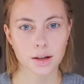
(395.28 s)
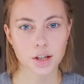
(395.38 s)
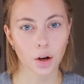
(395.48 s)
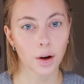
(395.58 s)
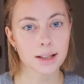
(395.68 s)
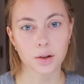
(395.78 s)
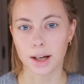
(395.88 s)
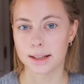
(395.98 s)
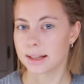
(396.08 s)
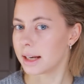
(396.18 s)
So as you
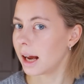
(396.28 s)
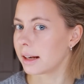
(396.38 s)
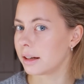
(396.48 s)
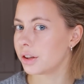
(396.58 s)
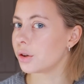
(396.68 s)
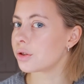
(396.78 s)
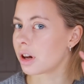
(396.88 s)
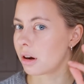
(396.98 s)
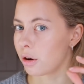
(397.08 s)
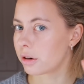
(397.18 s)
can see, I didn't use
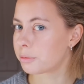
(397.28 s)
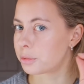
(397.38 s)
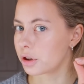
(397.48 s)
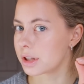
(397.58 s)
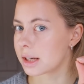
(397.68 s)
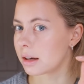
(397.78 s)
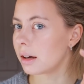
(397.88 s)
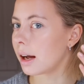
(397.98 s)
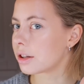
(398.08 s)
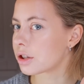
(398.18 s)
a lot of
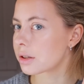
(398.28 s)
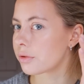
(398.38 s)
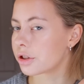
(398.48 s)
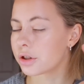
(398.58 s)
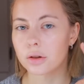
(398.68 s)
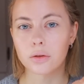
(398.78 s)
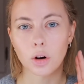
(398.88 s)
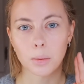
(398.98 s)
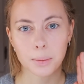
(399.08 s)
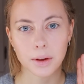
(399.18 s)
bronzer. I just wanted to
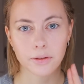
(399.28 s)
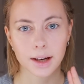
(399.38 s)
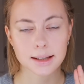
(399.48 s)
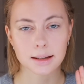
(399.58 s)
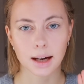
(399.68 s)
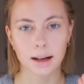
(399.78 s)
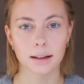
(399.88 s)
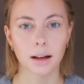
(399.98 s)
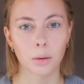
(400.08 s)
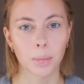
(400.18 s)
warm up the face a
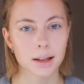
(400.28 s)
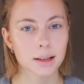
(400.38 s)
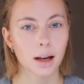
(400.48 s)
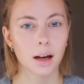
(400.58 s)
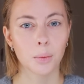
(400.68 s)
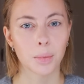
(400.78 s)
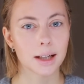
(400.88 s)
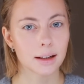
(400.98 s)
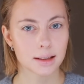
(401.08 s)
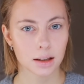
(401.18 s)
tiny little bit,
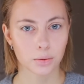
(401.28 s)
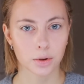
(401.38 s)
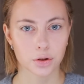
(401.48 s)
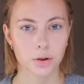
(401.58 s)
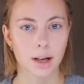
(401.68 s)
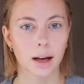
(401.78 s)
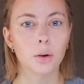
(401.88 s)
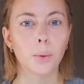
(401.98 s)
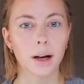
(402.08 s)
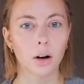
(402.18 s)
but I didn't want to take
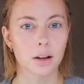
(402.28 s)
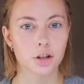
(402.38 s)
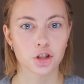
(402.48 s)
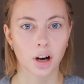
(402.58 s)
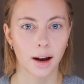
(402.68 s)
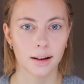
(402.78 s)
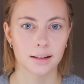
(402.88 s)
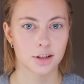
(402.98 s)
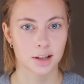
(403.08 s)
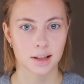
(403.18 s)
away all the shine
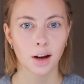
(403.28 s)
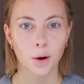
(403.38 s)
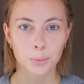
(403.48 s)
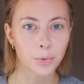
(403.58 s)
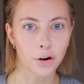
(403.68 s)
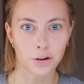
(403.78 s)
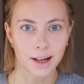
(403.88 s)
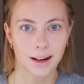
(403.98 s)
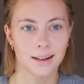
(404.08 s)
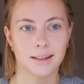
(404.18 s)
and just
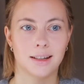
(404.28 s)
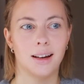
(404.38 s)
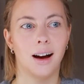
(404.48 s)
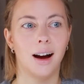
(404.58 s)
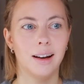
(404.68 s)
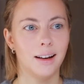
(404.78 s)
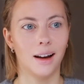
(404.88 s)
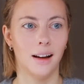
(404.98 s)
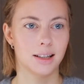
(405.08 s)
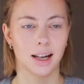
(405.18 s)
bury it
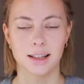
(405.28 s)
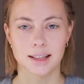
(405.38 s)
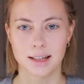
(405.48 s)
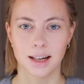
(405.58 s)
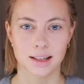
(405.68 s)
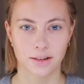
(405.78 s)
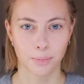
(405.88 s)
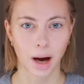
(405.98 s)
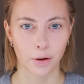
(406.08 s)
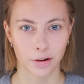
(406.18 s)
under tons and tons
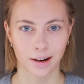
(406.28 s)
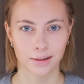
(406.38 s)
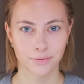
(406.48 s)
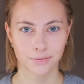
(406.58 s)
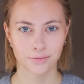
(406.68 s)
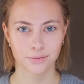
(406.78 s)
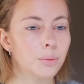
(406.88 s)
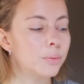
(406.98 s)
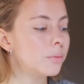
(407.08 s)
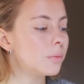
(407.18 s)
of powder.
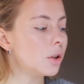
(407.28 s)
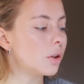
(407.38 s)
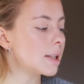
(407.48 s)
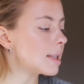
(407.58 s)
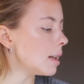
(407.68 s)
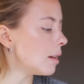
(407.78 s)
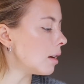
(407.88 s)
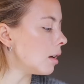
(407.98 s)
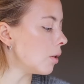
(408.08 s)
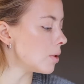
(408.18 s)
You can see the
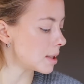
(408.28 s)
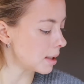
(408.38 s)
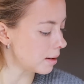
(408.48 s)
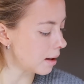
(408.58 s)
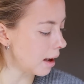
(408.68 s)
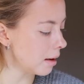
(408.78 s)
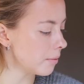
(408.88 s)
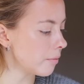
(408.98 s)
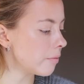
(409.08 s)
glow is still there,